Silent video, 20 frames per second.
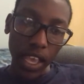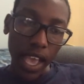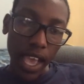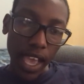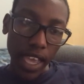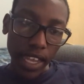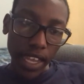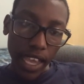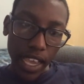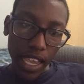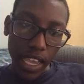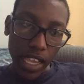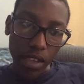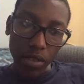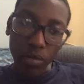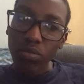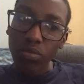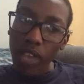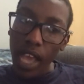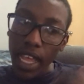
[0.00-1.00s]
And I
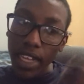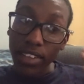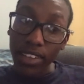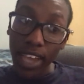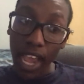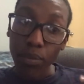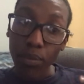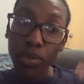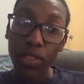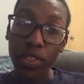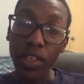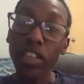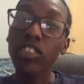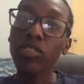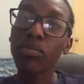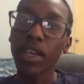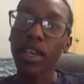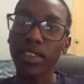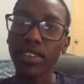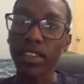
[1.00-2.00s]
had time to think to
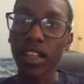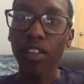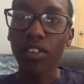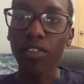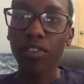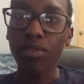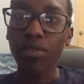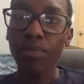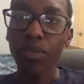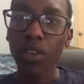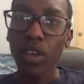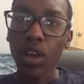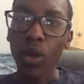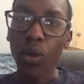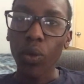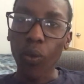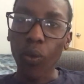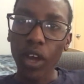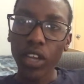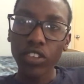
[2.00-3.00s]
myself,
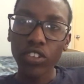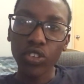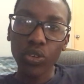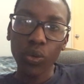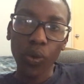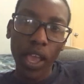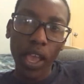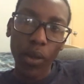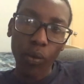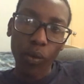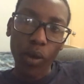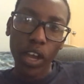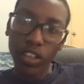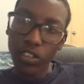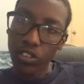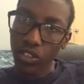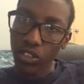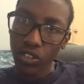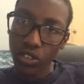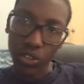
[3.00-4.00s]
what do I want
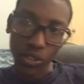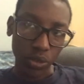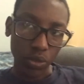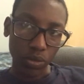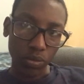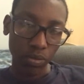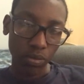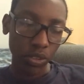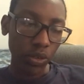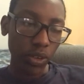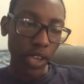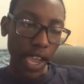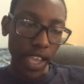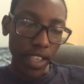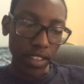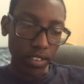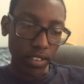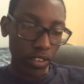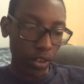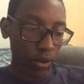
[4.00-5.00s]
to do? You
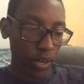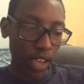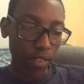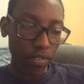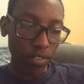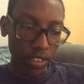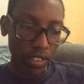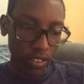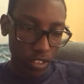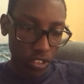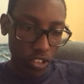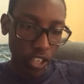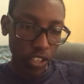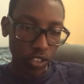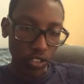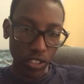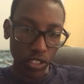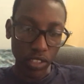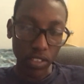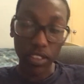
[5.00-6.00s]
guys don't have any
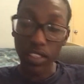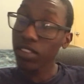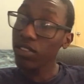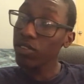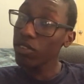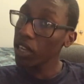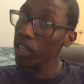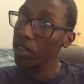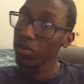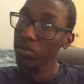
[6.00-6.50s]
suggestions. It's fine.